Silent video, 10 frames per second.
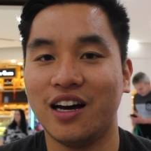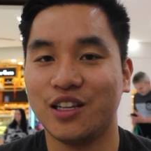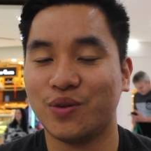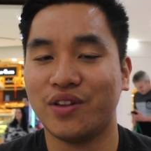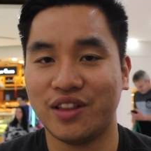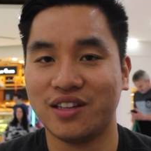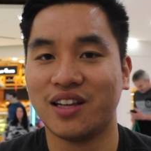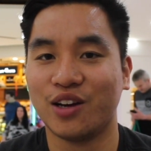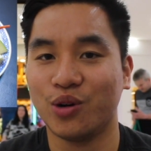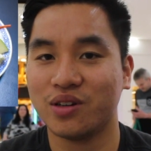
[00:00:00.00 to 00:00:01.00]
It's one of the
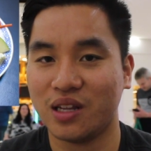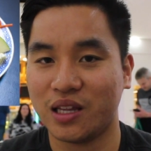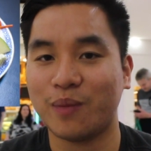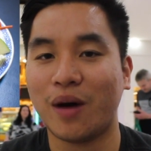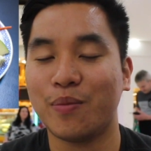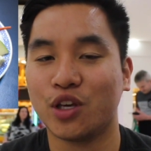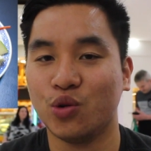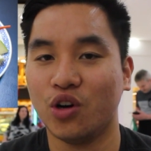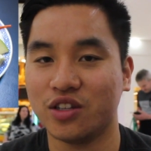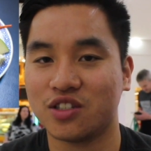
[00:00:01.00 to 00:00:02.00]
things they cook, they
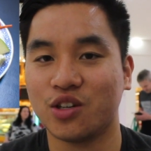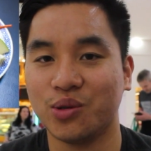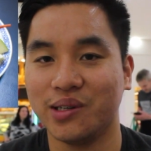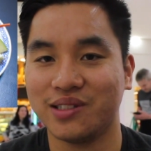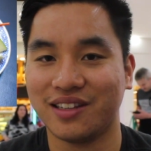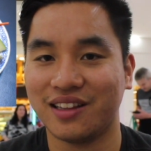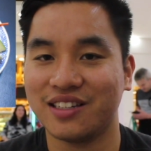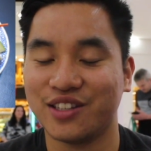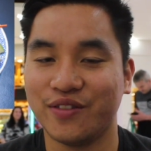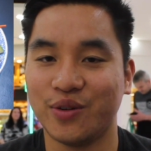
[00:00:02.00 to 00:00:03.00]
barbecue it on skewers and then
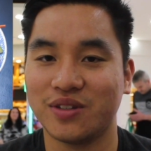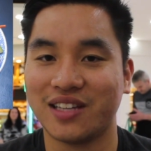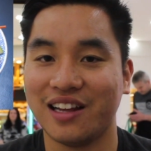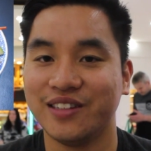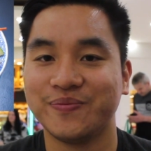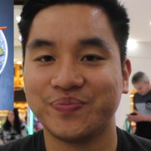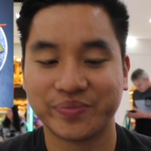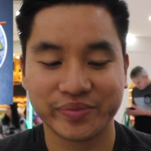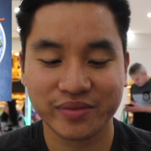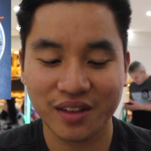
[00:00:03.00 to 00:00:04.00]
they serve it with salad.
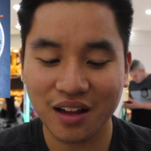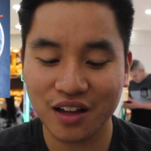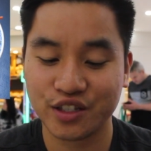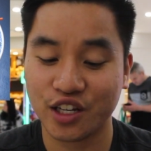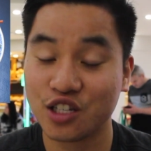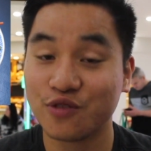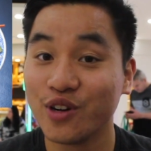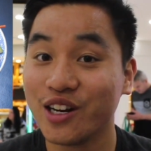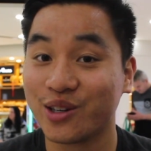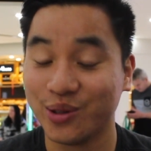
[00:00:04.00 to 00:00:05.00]
So it's
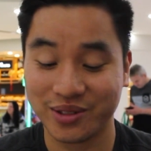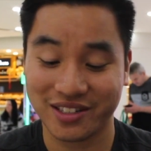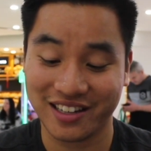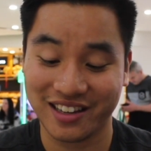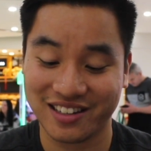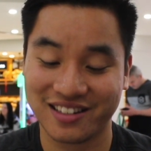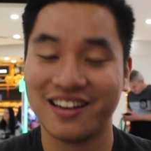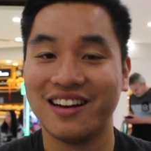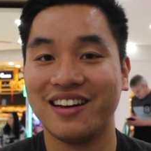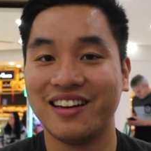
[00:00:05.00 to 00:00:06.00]
really cool to see this
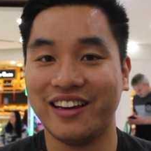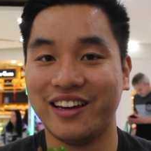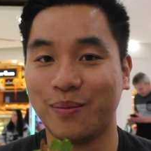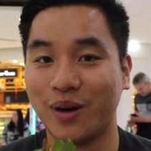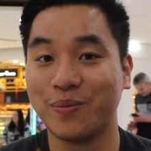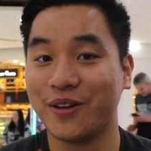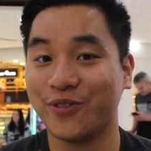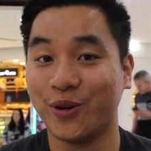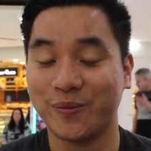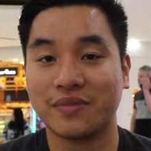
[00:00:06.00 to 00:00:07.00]
in a banh mi
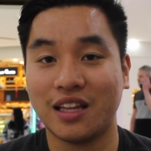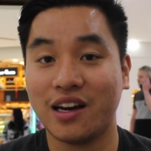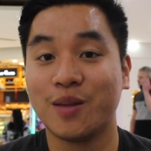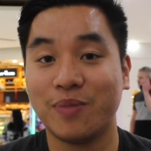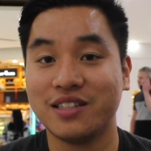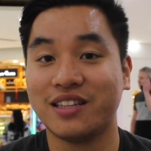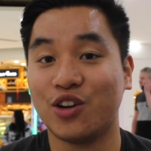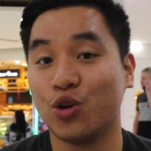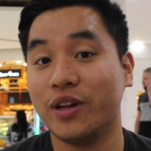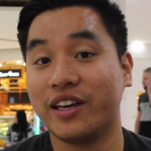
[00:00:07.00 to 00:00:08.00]
form. The other place
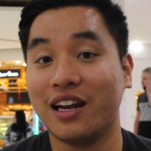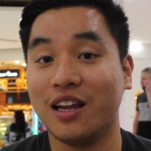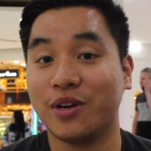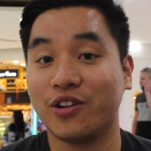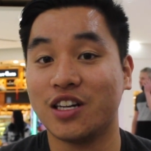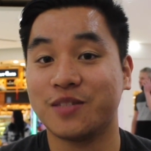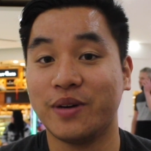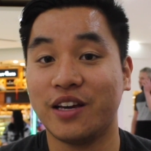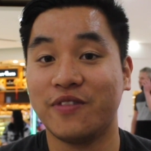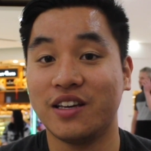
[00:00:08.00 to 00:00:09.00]
that I normally get lemongrass
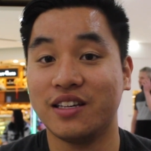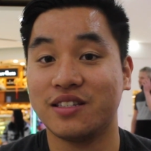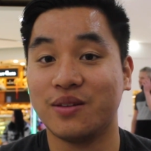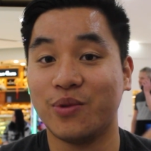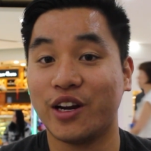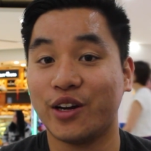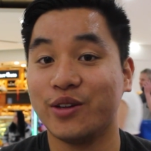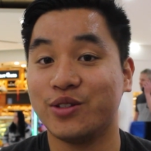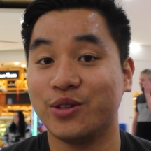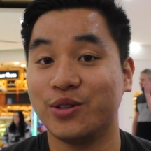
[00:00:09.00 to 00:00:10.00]
beef is when I
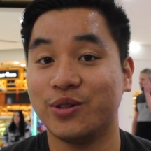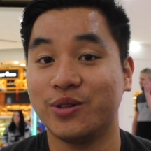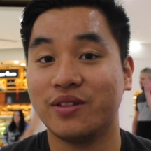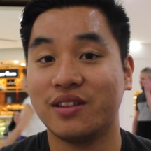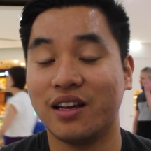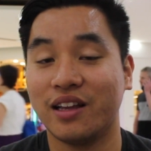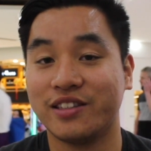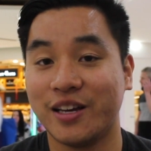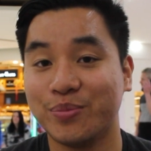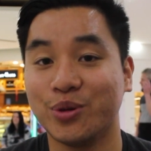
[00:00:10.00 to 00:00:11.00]
go to
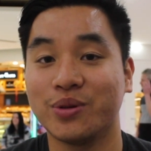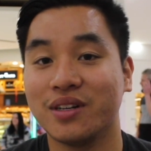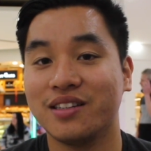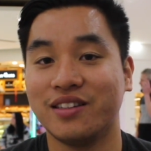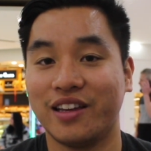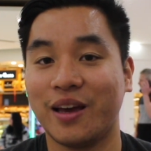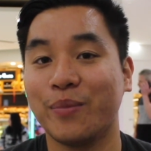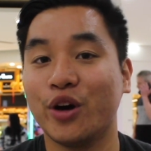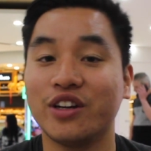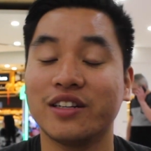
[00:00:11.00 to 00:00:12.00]
the temple, so the
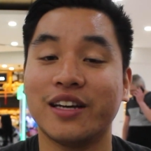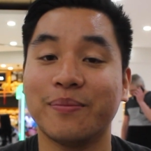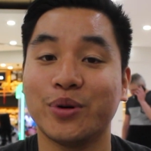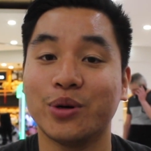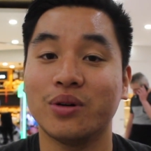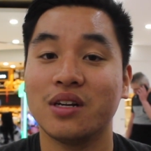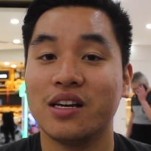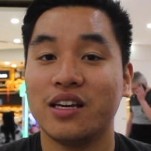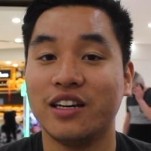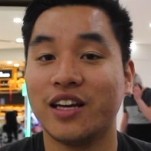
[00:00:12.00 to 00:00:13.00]
Cambodian temple
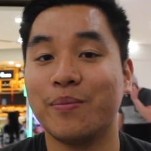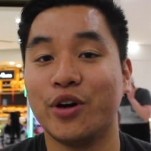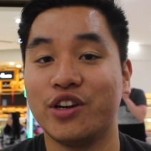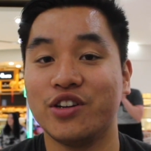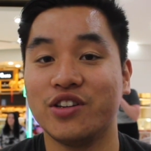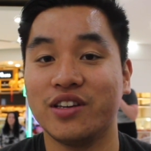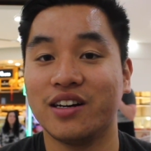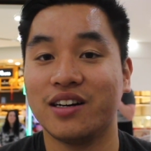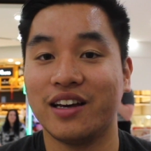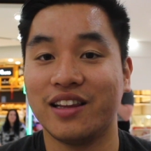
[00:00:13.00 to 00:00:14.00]
in Cambodian New
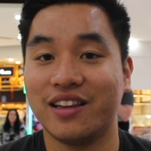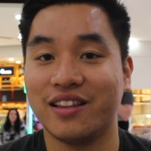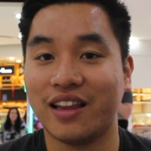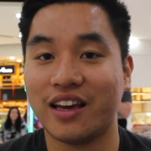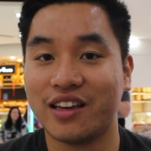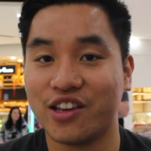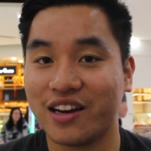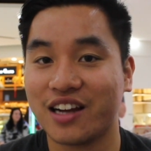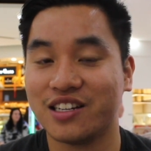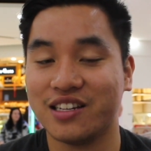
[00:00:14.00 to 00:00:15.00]
Year, and then you
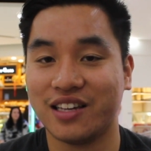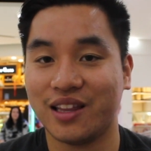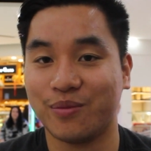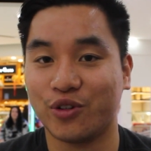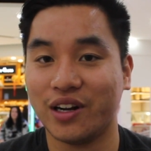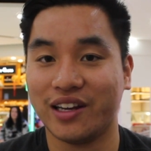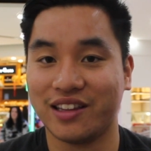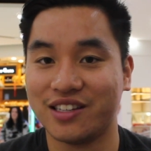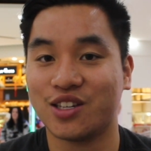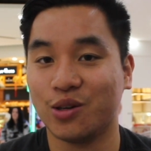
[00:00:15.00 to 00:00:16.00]
can actually see them
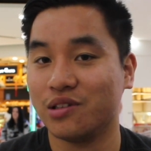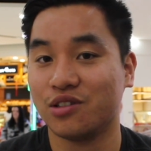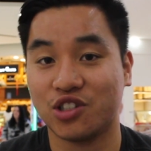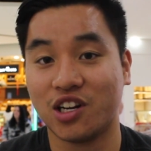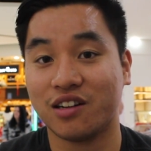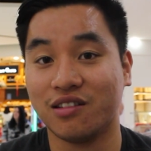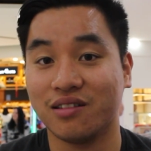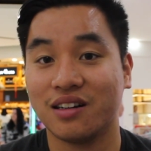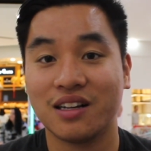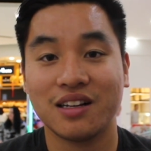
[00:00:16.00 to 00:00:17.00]
grilling these skewers on
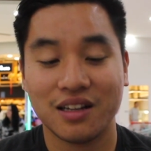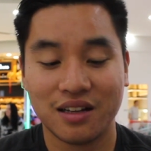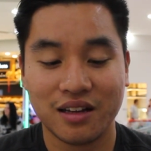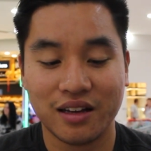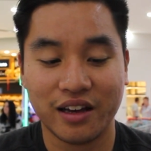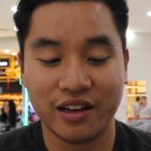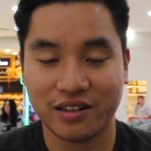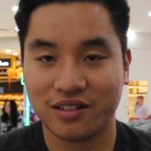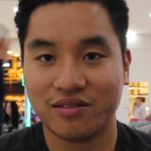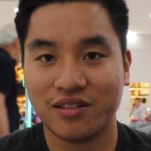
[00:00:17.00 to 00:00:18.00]
charcoal.
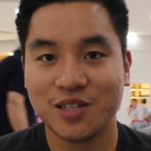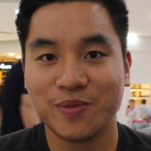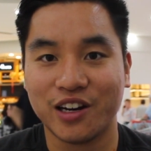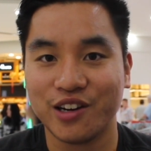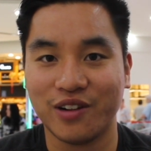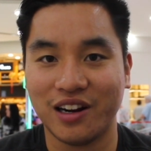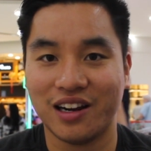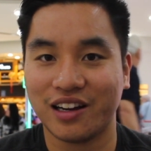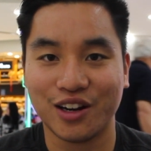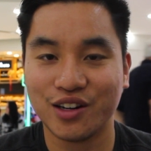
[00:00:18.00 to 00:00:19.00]
And that's about it really,
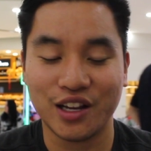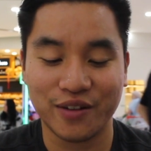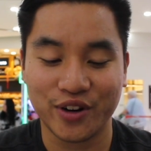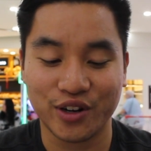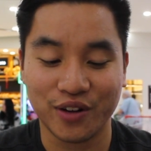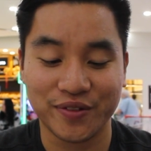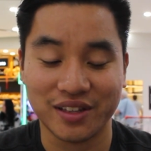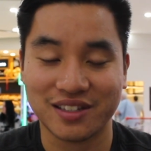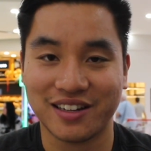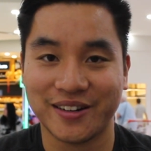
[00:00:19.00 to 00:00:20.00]
like I don't eat it very
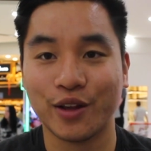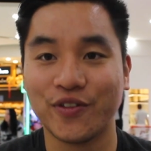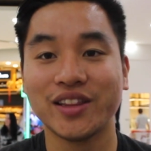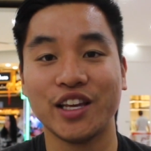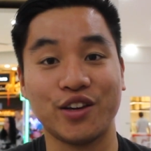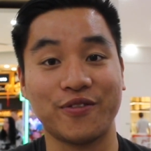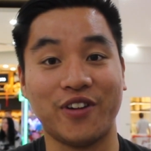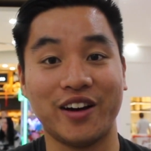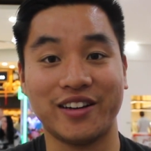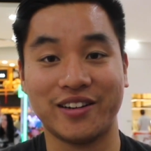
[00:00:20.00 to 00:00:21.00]
often, so the fact that you can
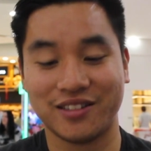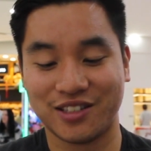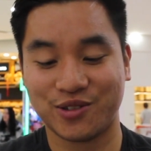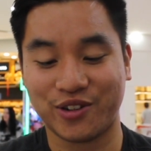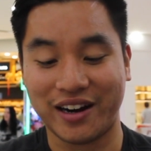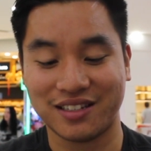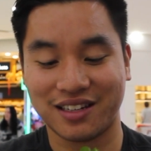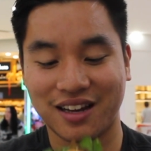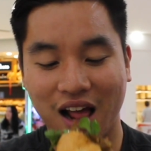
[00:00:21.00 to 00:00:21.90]
find it, it's crazy.